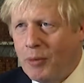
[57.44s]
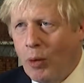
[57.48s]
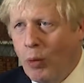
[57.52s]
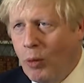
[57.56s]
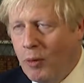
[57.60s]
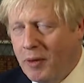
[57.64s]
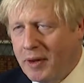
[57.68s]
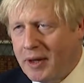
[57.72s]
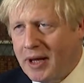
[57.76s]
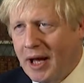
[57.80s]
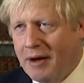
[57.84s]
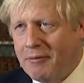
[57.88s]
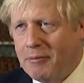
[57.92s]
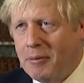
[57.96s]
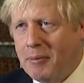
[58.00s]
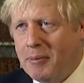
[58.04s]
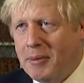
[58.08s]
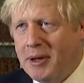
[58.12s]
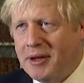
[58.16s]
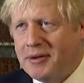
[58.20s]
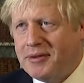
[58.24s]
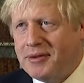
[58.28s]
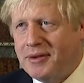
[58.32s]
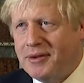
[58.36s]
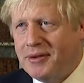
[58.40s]
all the government
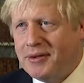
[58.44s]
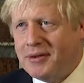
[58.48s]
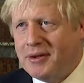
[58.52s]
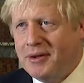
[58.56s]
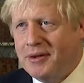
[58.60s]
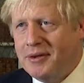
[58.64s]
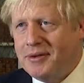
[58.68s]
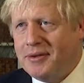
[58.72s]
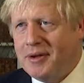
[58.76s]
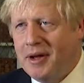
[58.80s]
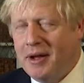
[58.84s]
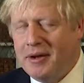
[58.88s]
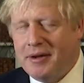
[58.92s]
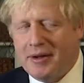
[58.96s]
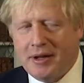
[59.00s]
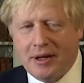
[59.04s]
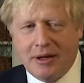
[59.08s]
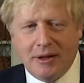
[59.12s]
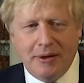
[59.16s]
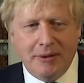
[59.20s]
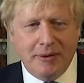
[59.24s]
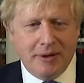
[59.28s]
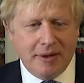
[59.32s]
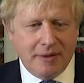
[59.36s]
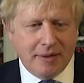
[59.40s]
ministers concerned,
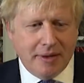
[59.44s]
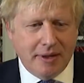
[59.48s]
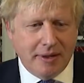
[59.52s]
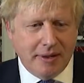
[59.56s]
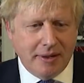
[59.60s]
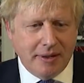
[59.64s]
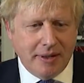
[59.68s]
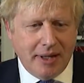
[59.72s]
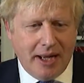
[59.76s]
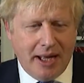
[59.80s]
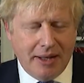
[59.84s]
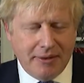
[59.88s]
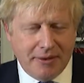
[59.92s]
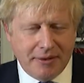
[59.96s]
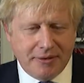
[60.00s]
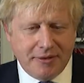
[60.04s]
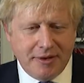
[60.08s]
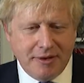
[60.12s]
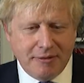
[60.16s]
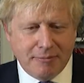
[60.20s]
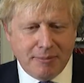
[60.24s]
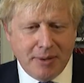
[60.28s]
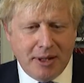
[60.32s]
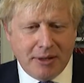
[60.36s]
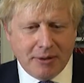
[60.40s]
including the
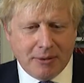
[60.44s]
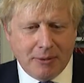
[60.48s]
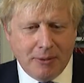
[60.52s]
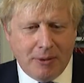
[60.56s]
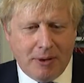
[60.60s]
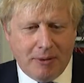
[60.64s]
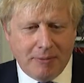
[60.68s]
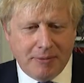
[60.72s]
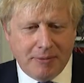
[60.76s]
Chief Medical